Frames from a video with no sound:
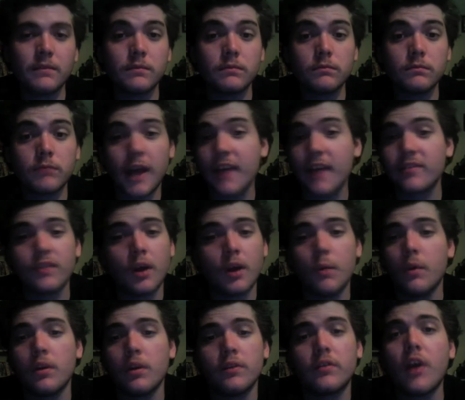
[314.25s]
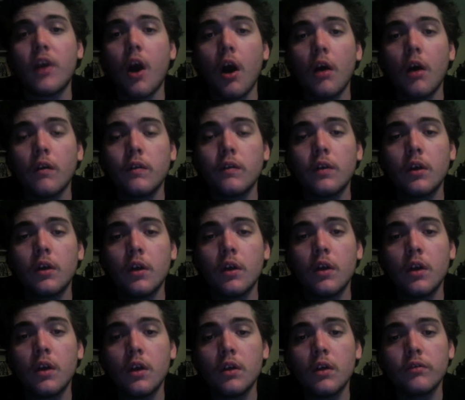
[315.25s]
That's not what it's called.
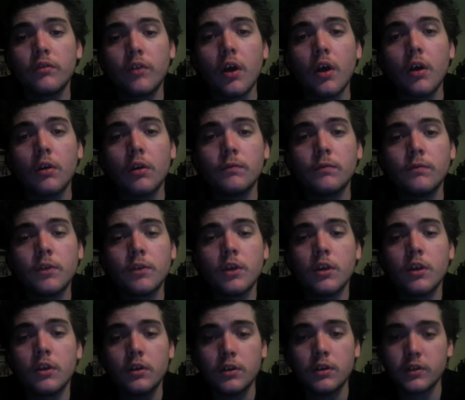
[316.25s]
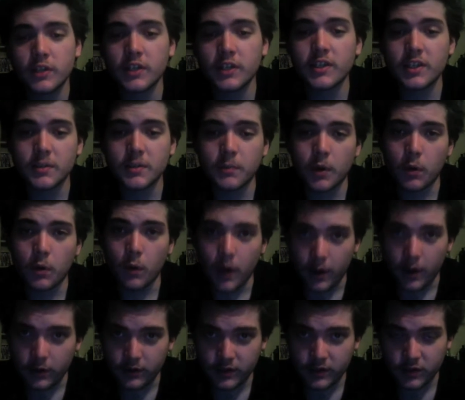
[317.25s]
So, since it's been a
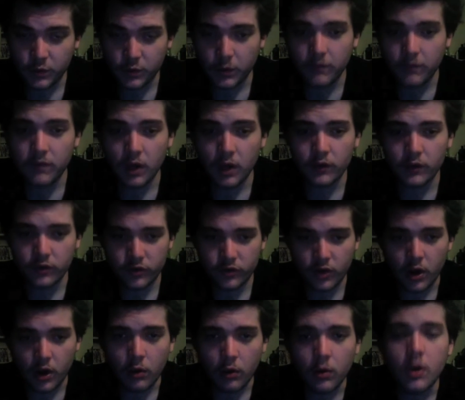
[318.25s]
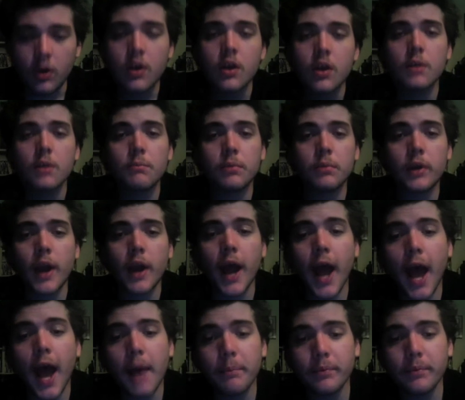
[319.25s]
while since we've done the show,
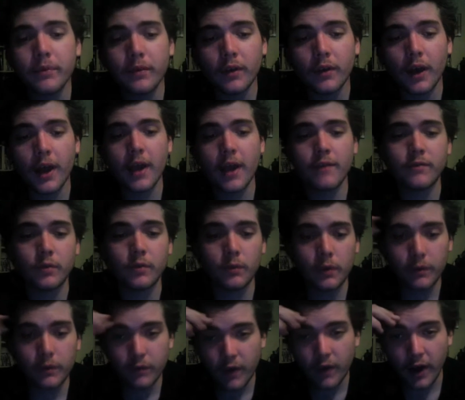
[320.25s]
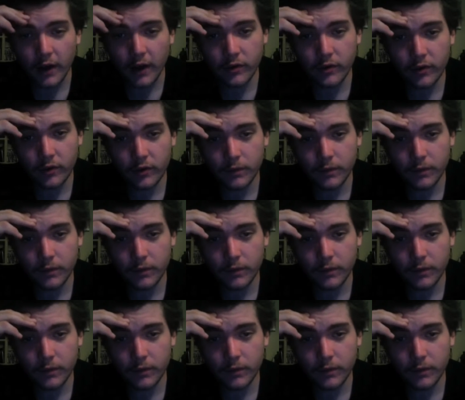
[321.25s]
perhaps I have to refresh.